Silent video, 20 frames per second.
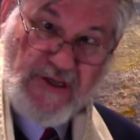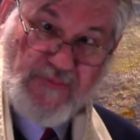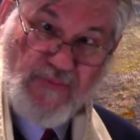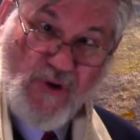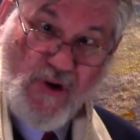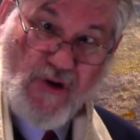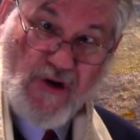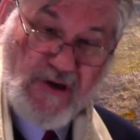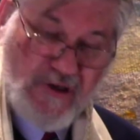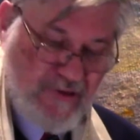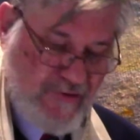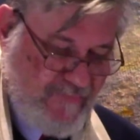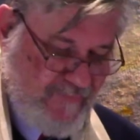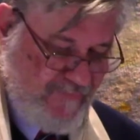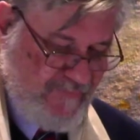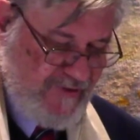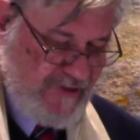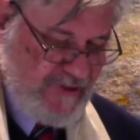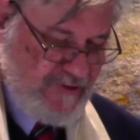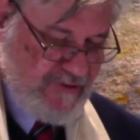be more
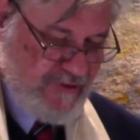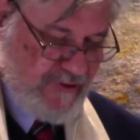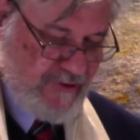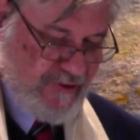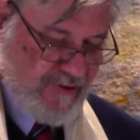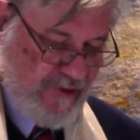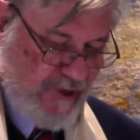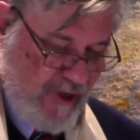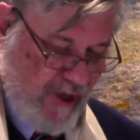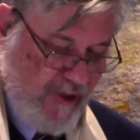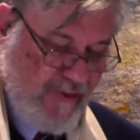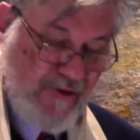convenient to